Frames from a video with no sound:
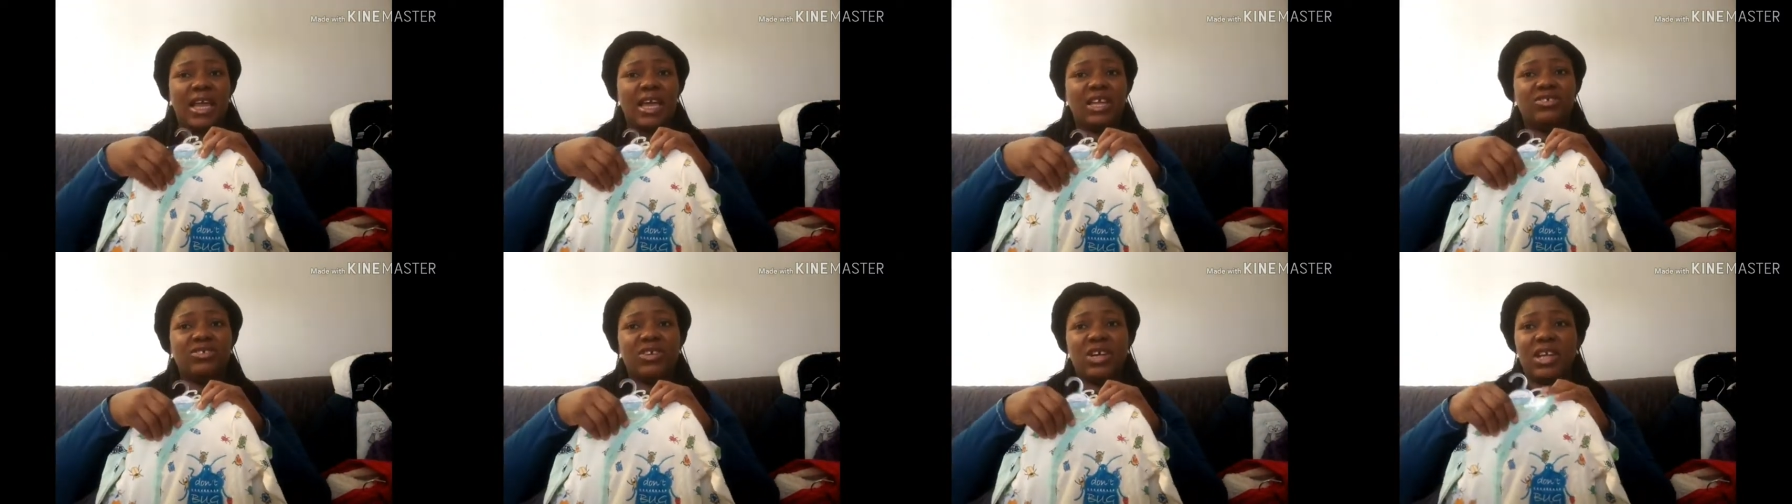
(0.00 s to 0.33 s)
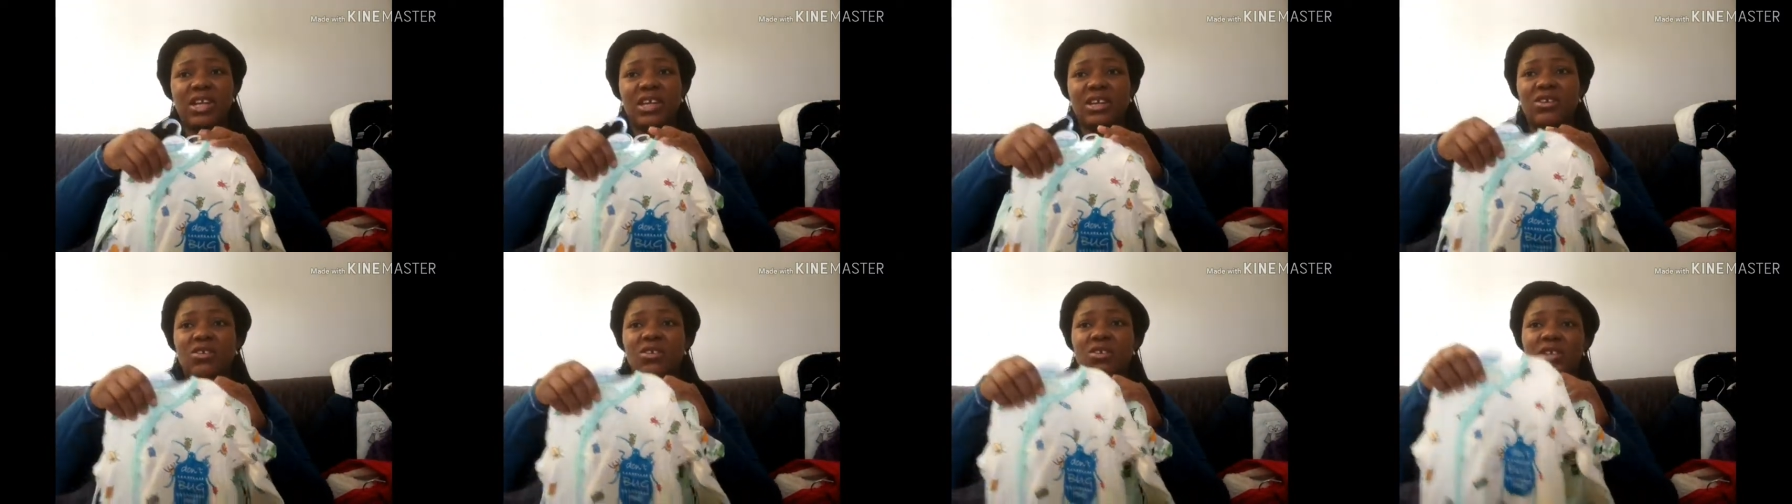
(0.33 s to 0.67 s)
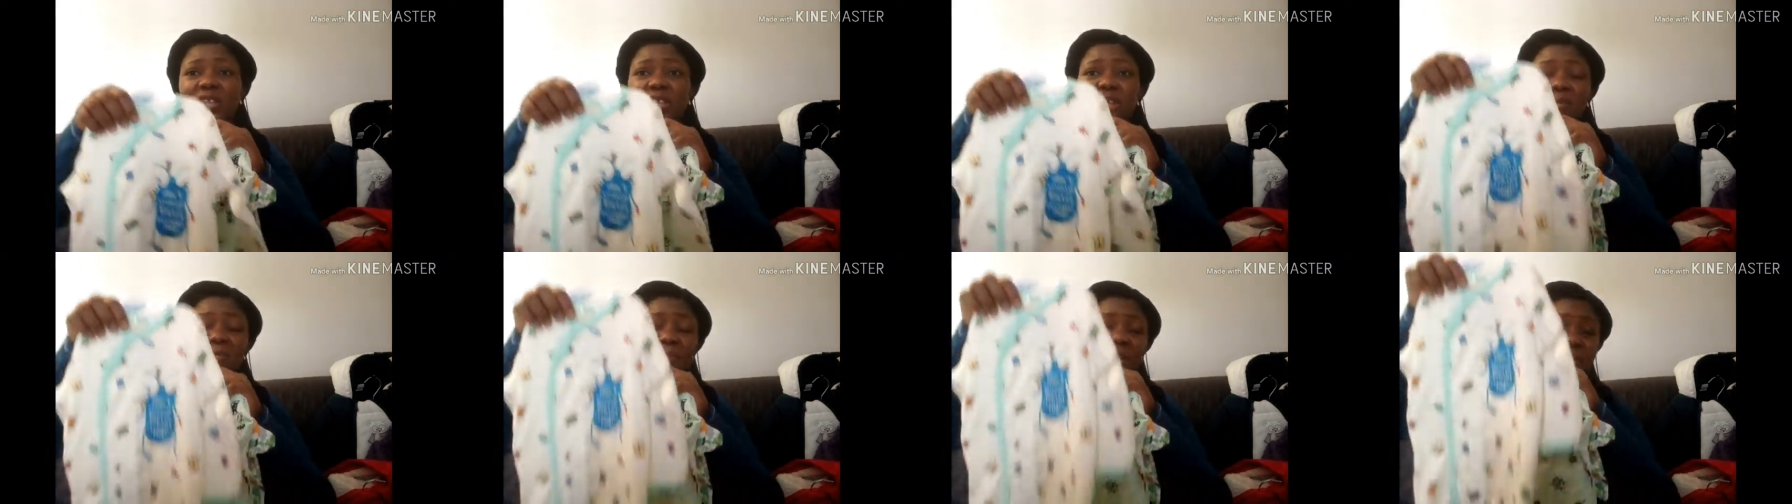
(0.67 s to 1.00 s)
actually
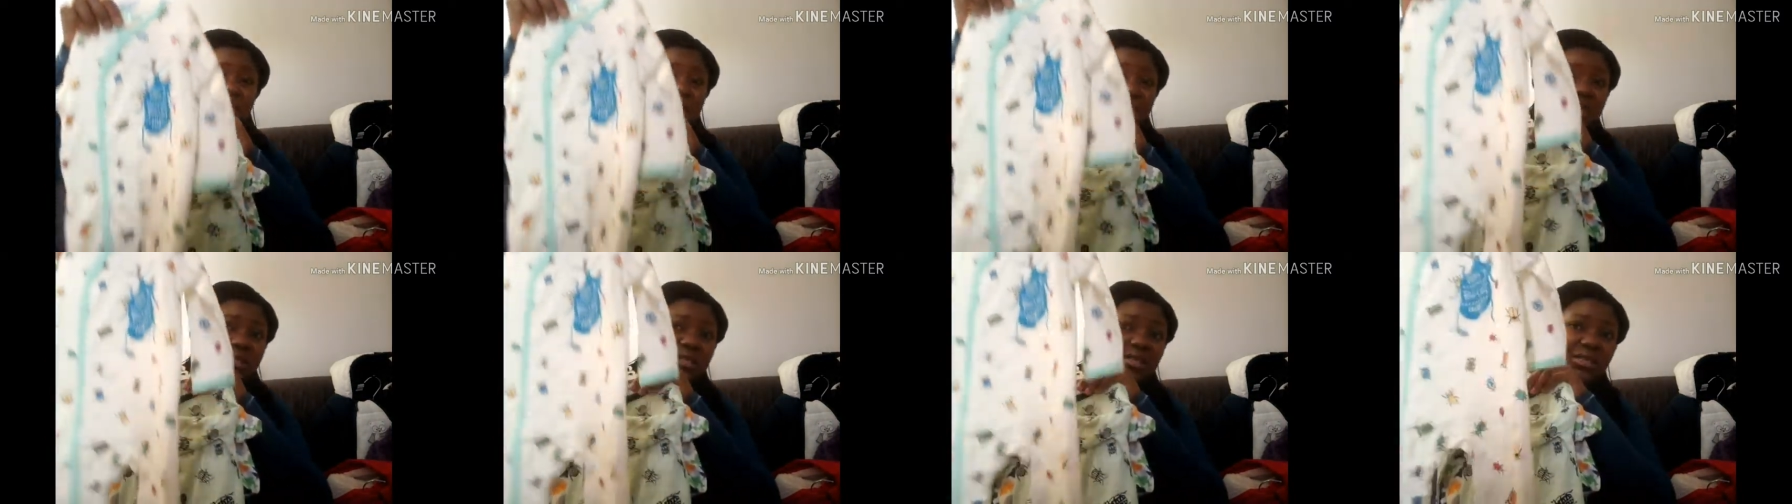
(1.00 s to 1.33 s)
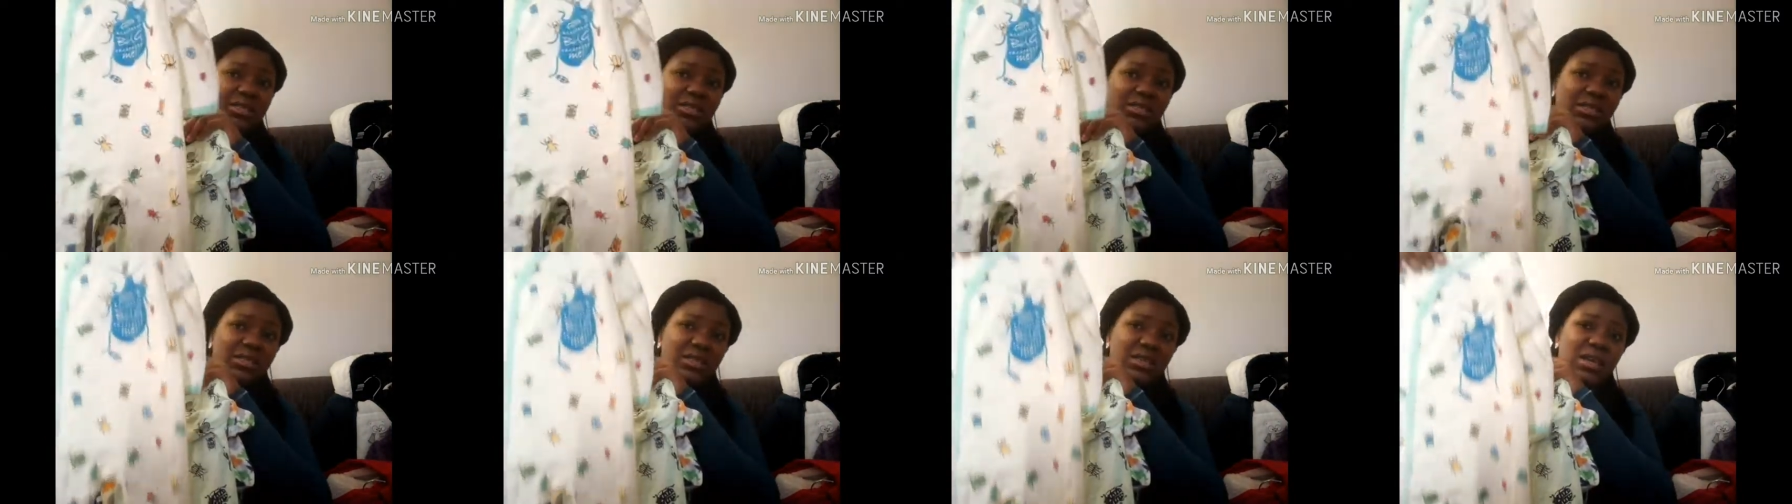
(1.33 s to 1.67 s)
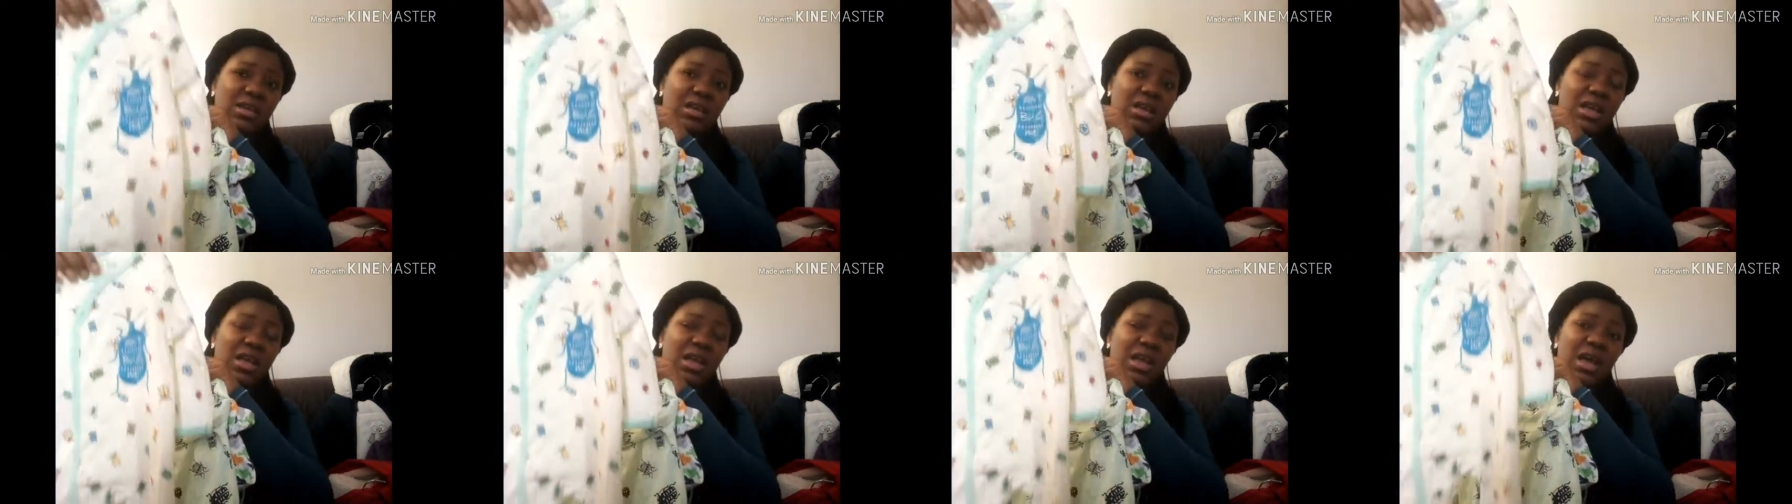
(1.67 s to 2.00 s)
got them at
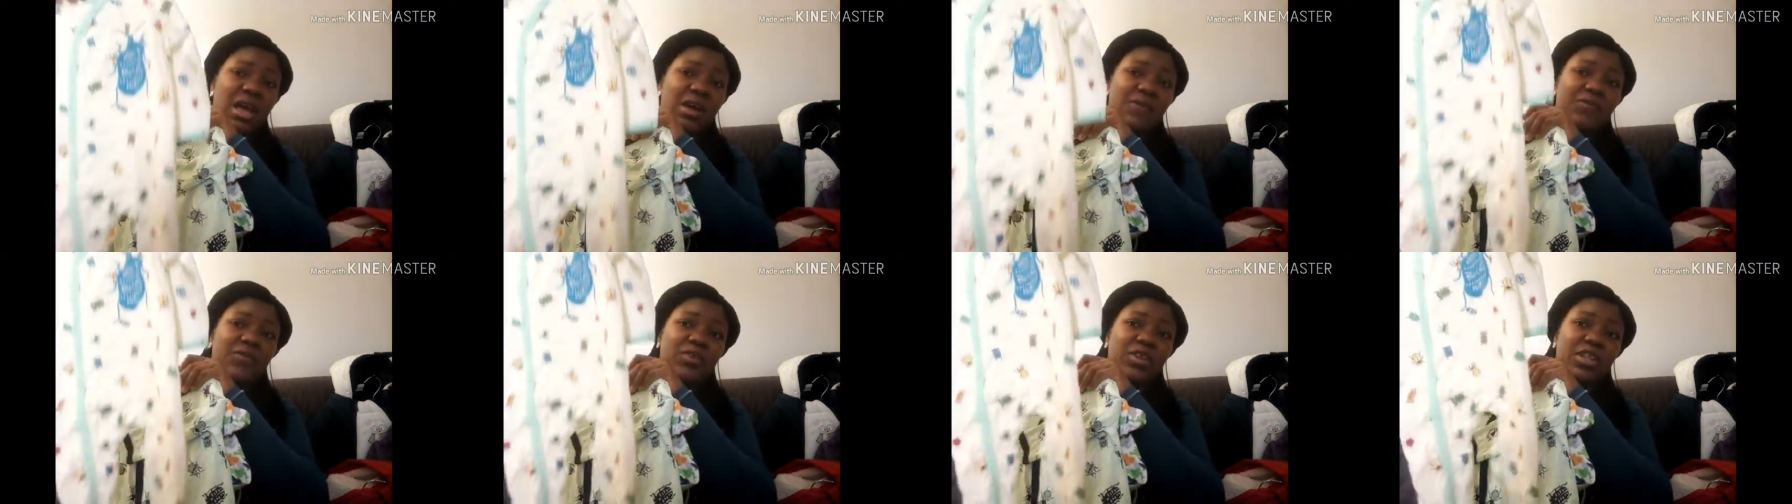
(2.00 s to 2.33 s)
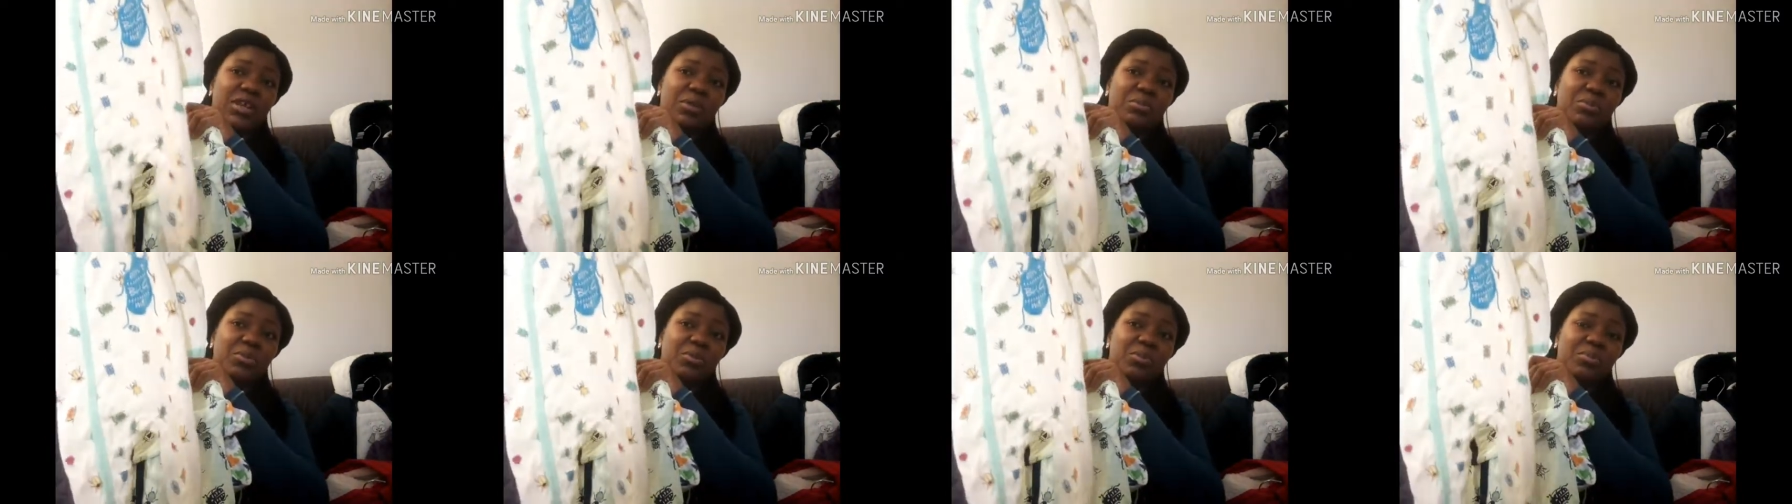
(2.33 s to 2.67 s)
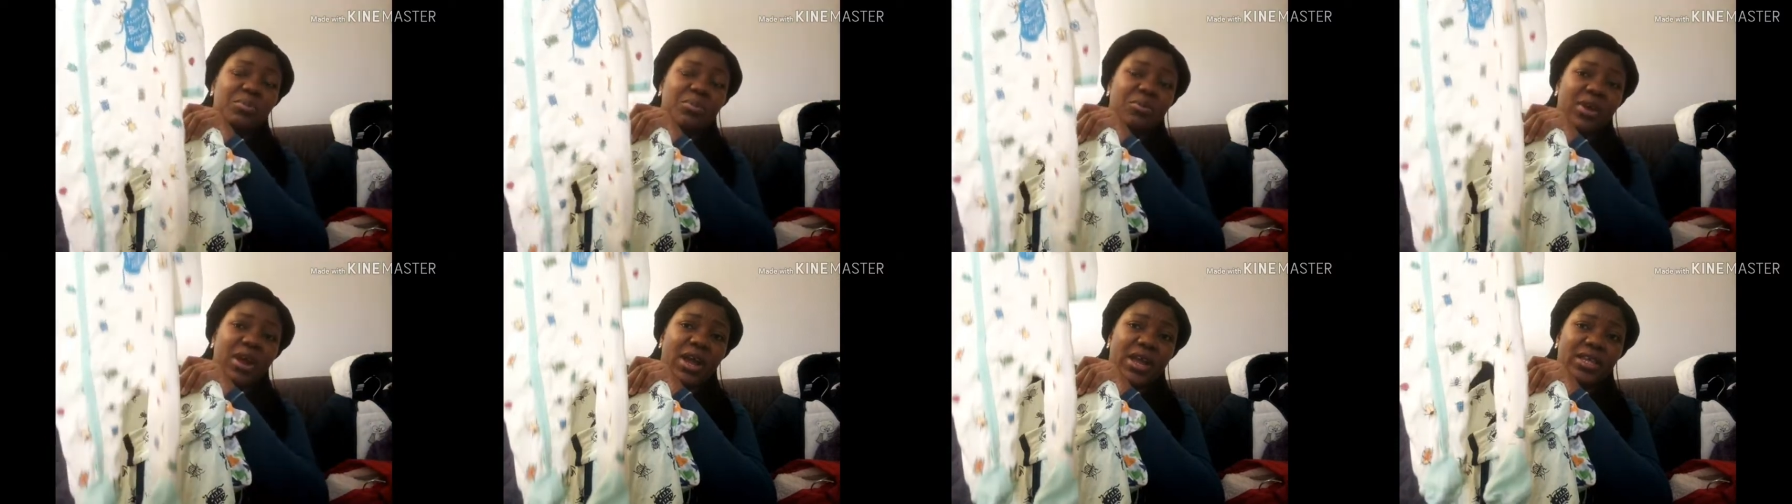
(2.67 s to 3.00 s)
affordable
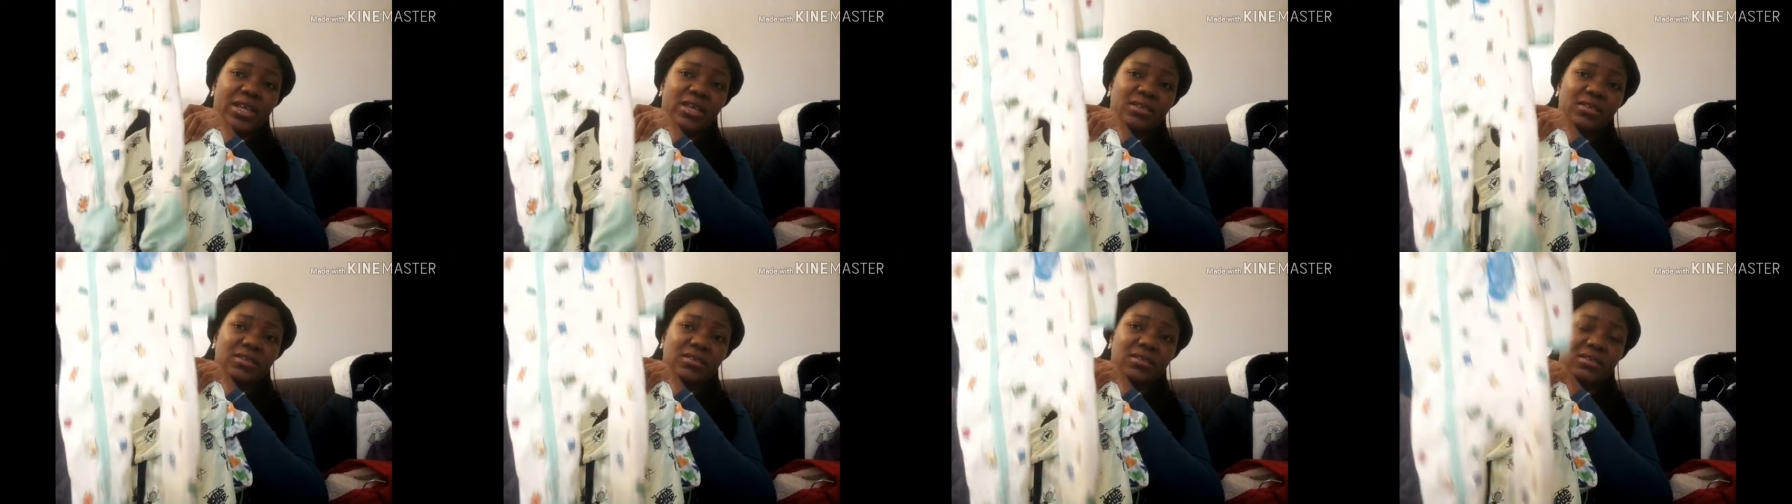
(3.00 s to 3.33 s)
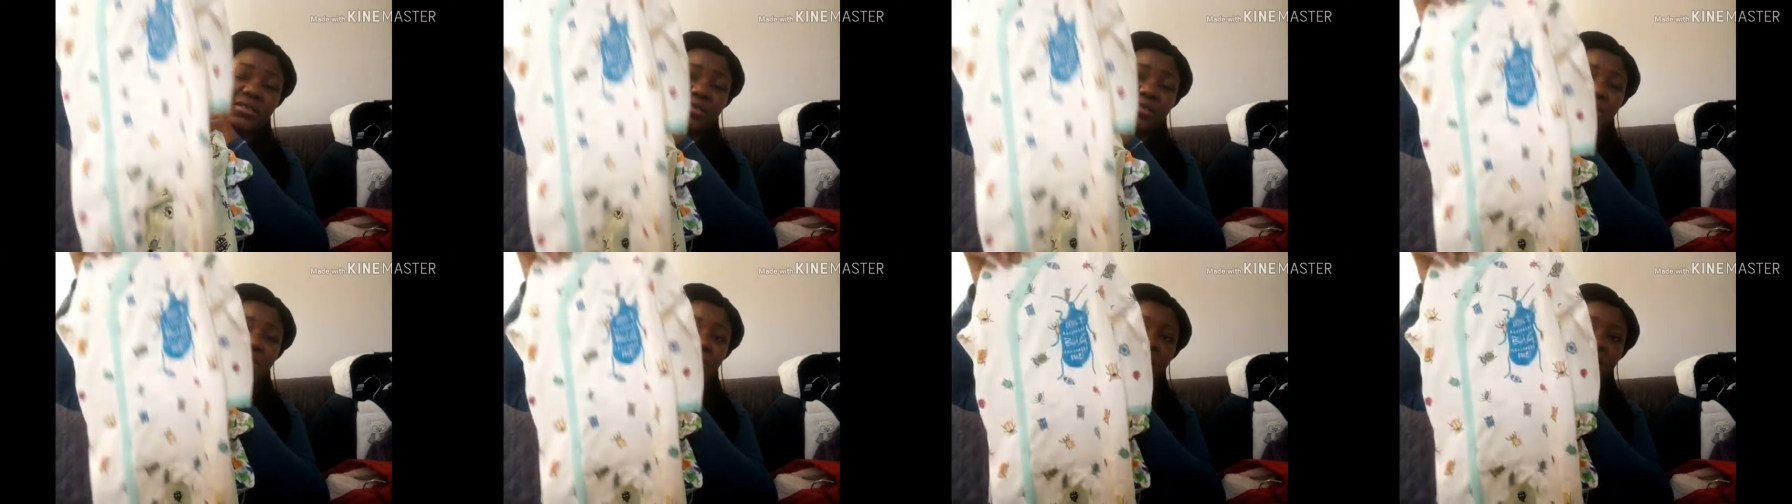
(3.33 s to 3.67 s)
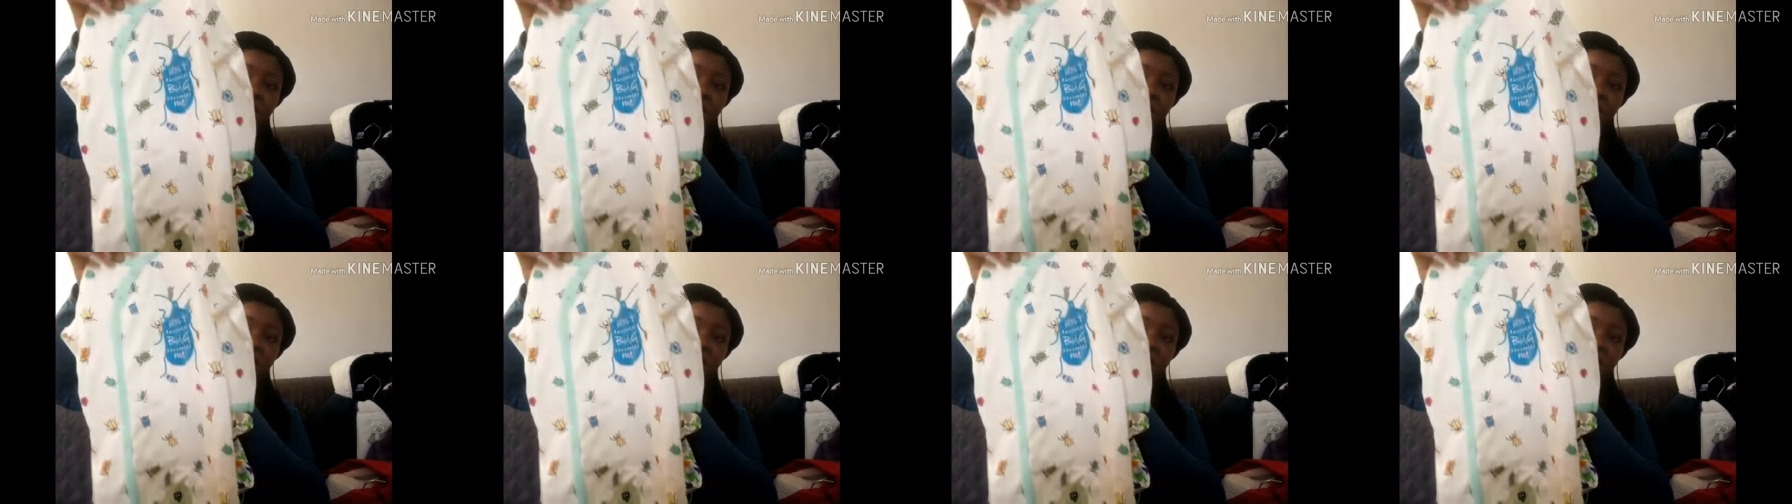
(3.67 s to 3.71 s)
price.